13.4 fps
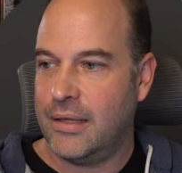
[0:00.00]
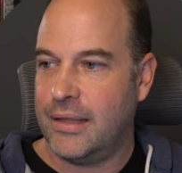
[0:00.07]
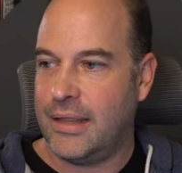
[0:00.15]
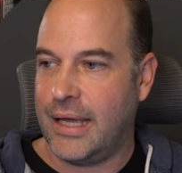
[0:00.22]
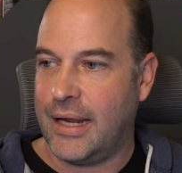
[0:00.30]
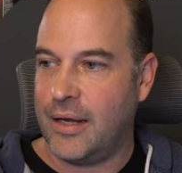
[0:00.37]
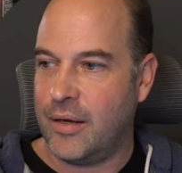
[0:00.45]

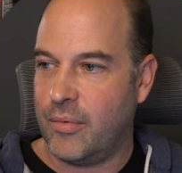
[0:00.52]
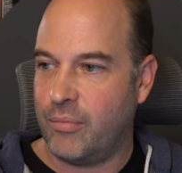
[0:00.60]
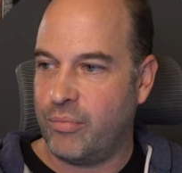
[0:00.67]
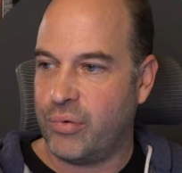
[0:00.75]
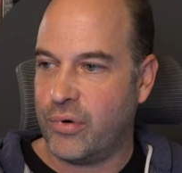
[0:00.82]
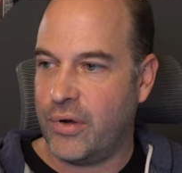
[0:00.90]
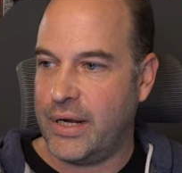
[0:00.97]
then
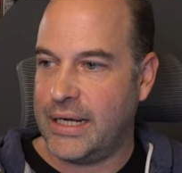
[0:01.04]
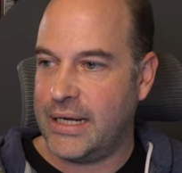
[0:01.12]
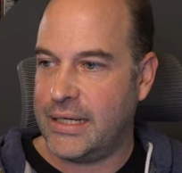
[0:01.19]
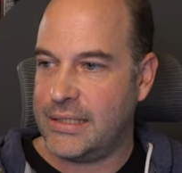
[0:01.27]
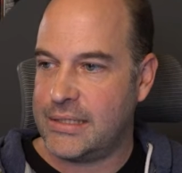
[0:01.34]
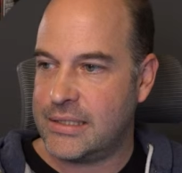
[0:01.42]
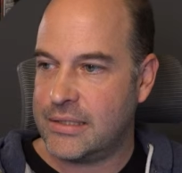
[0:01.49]

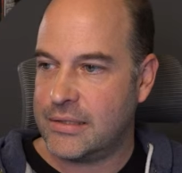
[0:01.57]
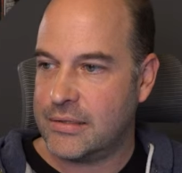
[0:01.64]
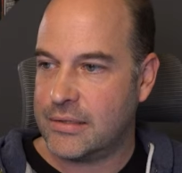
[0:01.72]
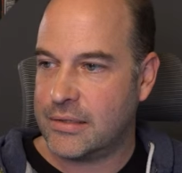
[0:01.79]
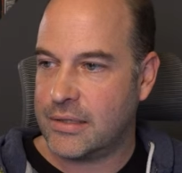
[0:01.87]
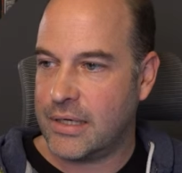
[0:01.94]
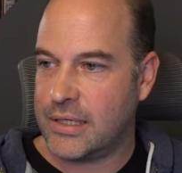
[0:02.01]
brightness,
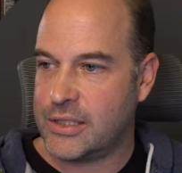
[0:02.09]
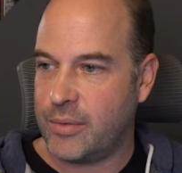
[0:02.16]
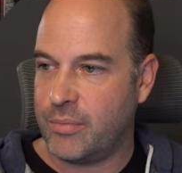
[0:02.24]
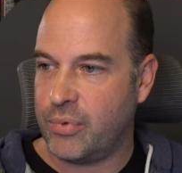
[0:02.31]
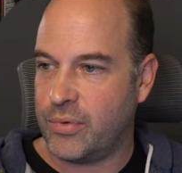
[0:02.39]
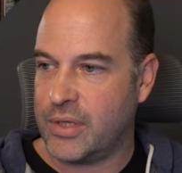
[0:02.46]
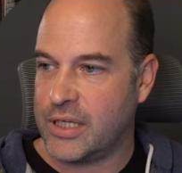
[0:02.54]
actually
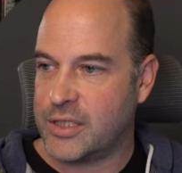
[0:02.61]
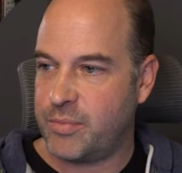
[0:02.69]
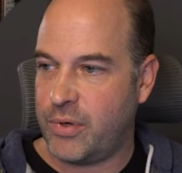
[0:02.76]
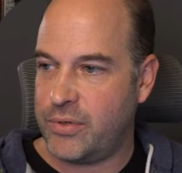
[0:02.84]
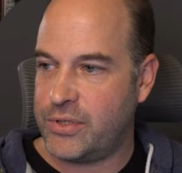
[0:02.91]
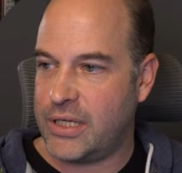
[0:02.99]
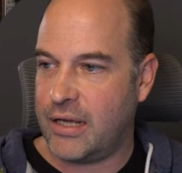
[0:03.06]
pull the
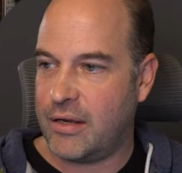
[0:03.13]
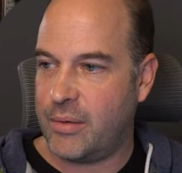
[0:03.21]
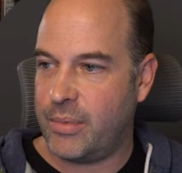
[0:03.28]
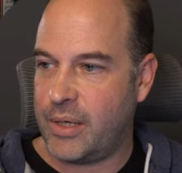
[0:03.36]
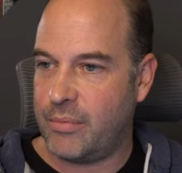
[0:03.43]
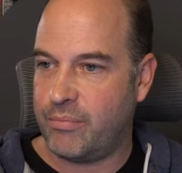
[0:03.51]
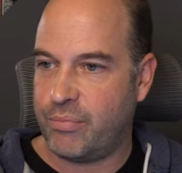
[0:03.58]
exposure down a
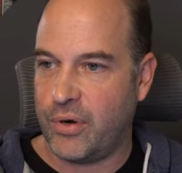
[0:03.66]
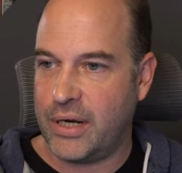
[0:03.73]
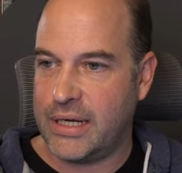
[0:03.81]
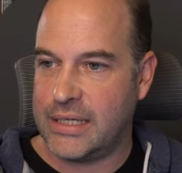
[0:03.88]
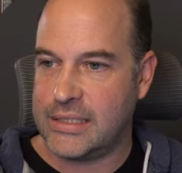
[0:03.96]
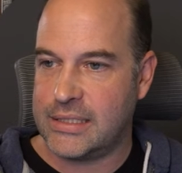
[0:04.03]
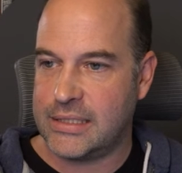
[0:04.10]
bit,
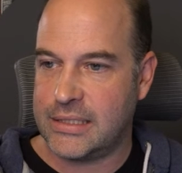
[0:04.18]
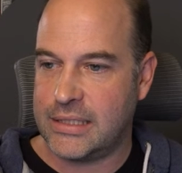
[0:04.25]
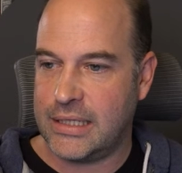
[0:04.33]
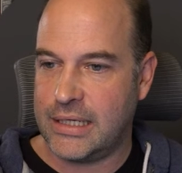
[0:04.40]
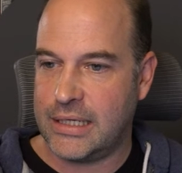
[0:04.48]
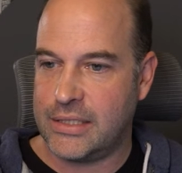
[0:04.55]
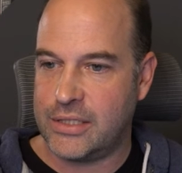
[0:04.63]
brightness
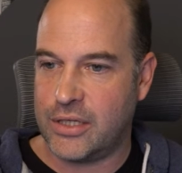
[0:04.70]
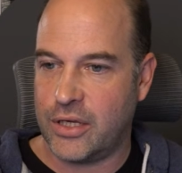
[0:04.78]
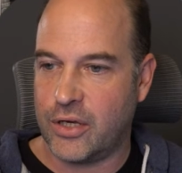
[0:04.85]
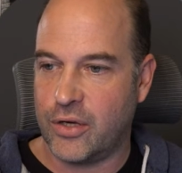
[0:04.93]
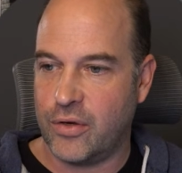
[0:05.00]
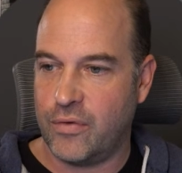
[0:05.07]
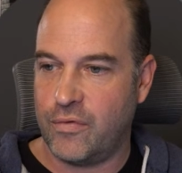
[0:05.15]
is a
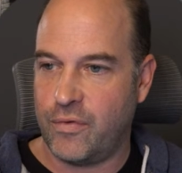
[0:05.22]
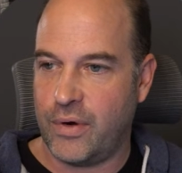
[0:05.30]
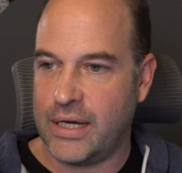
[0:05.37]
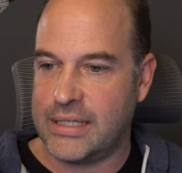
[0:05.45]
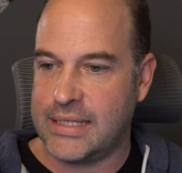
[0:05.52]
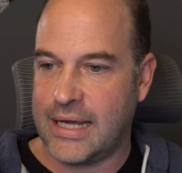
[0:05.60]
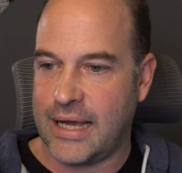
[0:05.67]
good
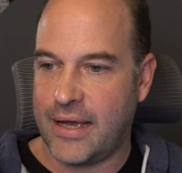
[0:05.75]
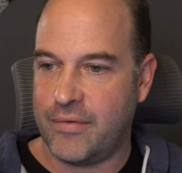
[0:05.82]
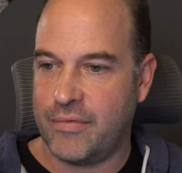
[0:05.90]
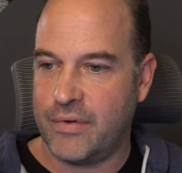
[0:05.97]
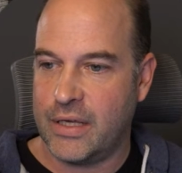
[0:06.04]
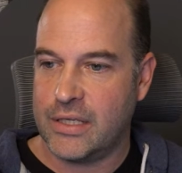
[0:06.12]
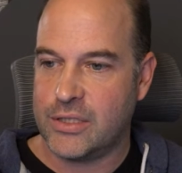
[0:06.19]
friend to have.
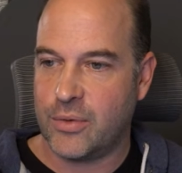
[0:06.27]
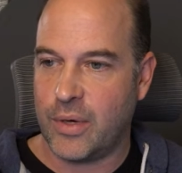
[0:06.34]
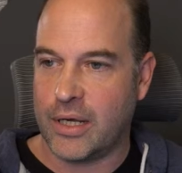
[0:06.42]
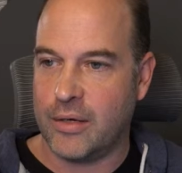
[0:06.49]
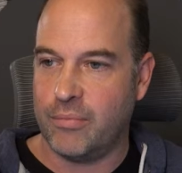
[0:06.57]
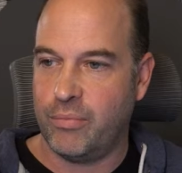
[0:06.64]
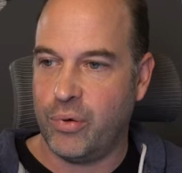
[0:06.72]
So I
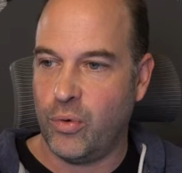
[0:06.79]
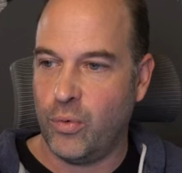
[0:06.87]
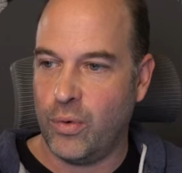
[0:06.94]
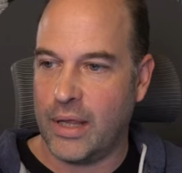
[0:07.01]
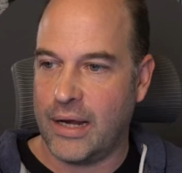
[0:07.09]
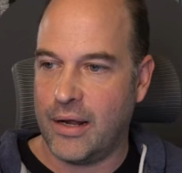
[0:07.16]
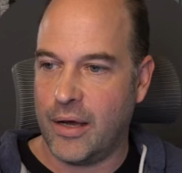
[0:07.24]
can pull
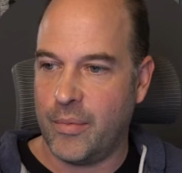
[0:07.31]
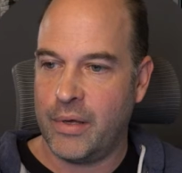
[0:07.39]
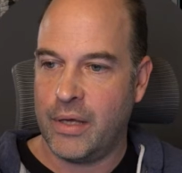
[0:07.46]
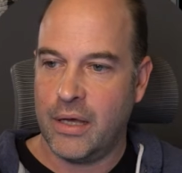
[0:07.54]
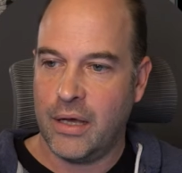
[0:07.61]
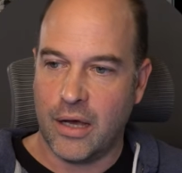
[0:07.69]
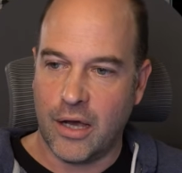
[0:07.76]
that up,
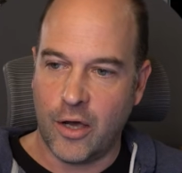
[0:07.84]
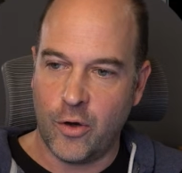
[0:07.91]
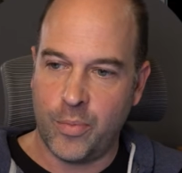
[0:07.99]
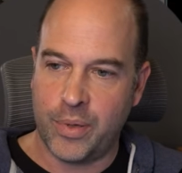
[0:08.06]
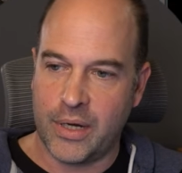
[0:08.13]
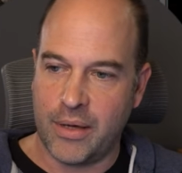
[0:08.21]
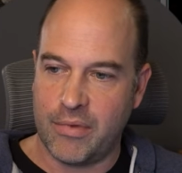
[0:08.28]

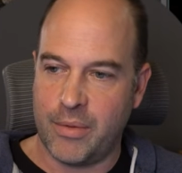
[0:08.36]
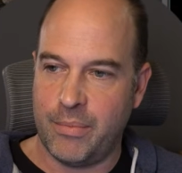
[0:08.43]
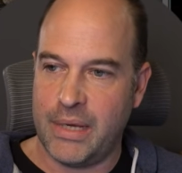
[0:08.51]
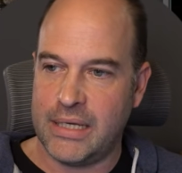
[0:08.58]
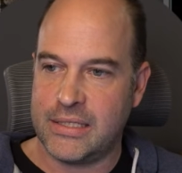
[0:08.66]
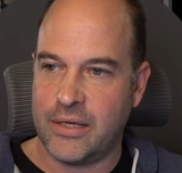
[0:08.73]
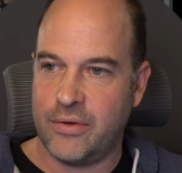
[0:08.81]
open up the
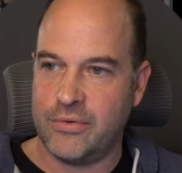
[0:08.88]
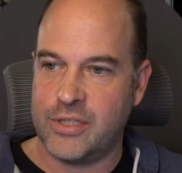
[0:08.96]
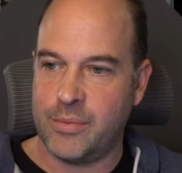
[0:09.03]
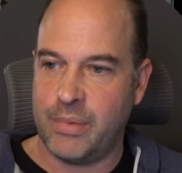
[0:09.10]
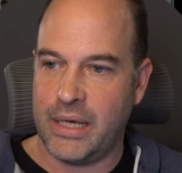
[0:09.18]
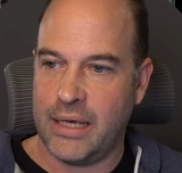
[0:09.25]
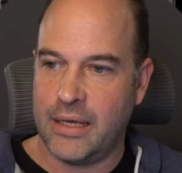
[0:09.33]
midtones
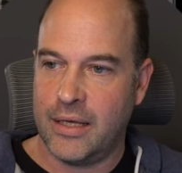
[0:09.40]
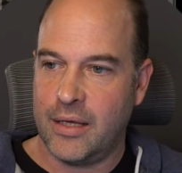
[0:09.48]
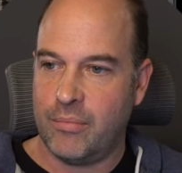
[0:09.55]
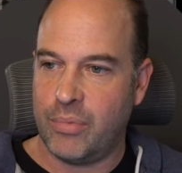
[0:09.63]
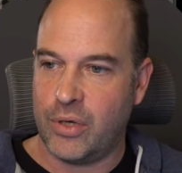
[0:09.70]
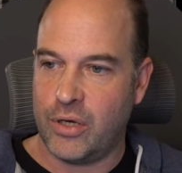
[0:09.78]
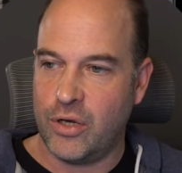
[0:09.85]
a bit,
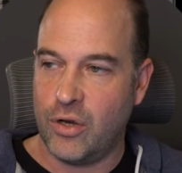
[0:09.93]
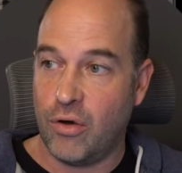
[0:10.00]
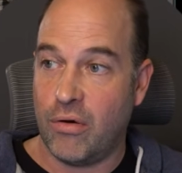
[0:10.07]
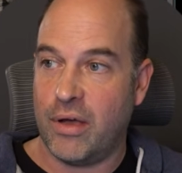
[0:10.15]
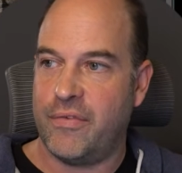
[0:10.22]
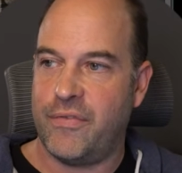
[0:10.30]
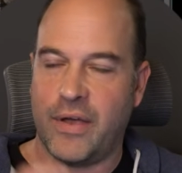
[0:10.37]
but
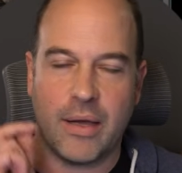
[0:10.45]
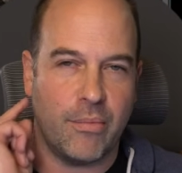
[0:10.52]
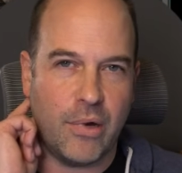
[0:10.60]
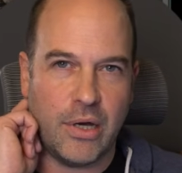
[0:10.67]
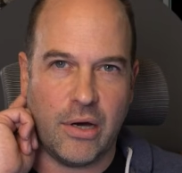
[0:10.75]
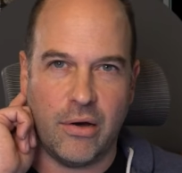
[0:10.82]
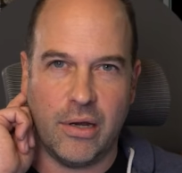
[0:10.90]
not affect
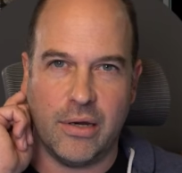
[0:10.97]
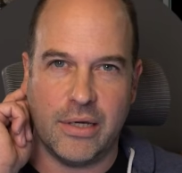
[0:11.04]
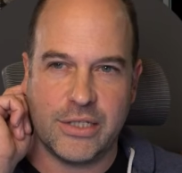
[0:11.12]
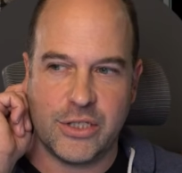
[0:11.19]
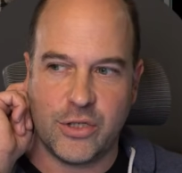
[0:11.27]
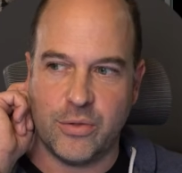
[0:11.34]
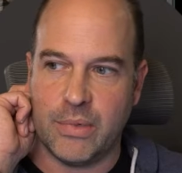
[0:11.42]
my
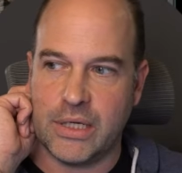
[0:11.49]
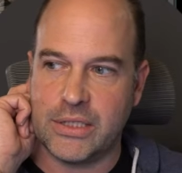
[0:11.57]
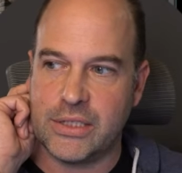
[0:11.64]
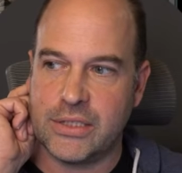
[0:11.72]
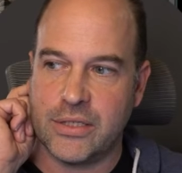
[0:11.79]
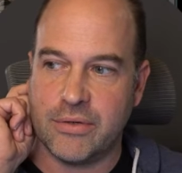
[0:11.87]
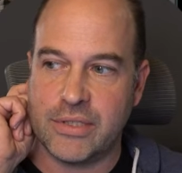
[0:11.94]
highlights too
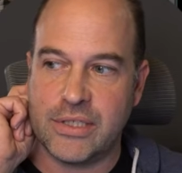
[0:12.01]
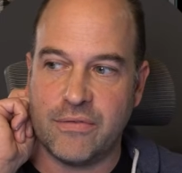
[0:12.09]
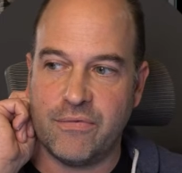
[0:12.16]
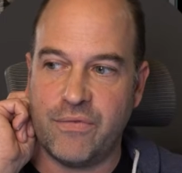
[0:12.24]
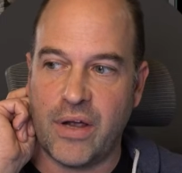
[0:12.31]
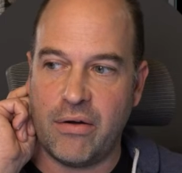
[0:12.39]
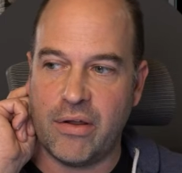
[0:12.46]
much. So it's a
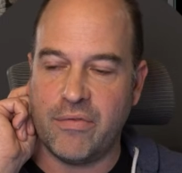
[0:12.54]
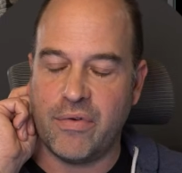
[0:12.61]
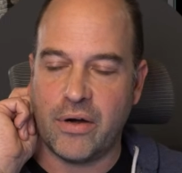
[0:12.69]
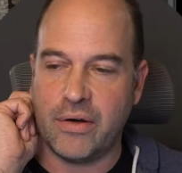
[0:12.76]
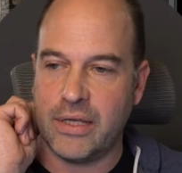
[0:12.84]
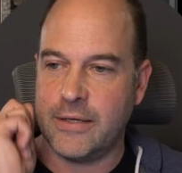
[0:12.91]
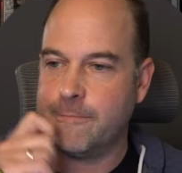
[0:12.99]
very,
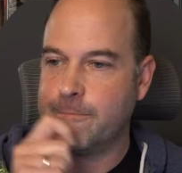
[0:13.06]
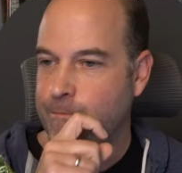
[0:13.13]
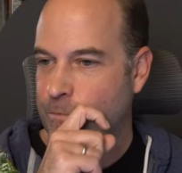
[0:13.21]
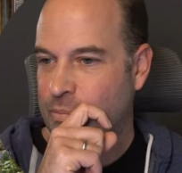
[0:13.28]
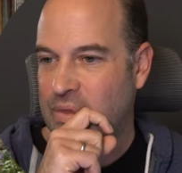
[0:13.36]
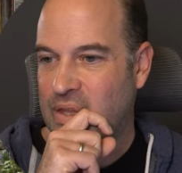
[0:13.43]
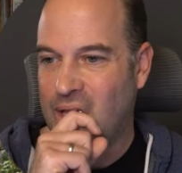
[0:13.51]
very
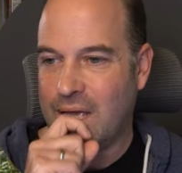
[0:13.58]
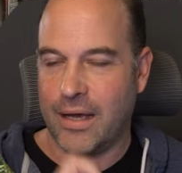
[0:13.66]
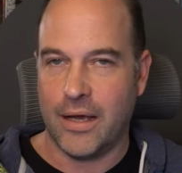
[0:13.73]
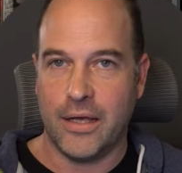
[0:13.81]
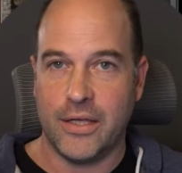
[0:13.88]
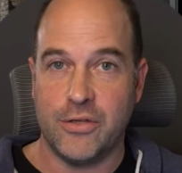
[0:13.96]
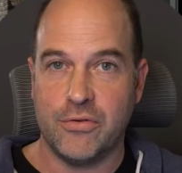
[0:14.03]

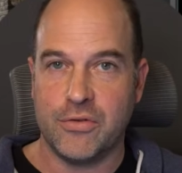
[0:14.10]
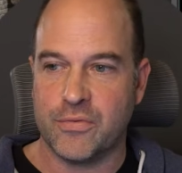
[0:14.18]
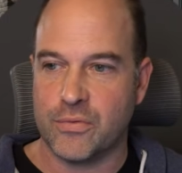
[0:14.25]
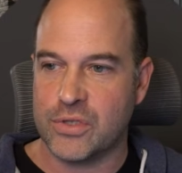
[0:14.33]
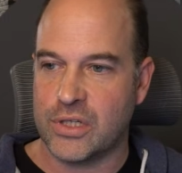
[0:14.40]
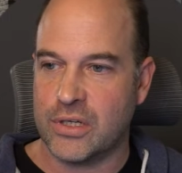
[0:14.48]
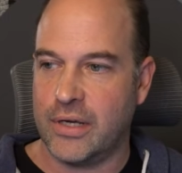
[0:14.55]

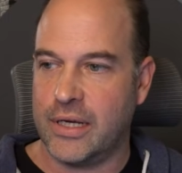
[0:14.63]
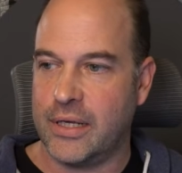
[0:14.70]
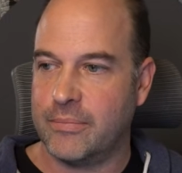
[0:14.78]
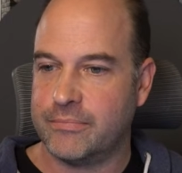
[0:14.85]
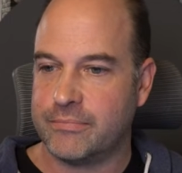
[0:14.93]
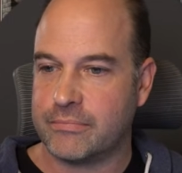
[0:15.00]
useful slider.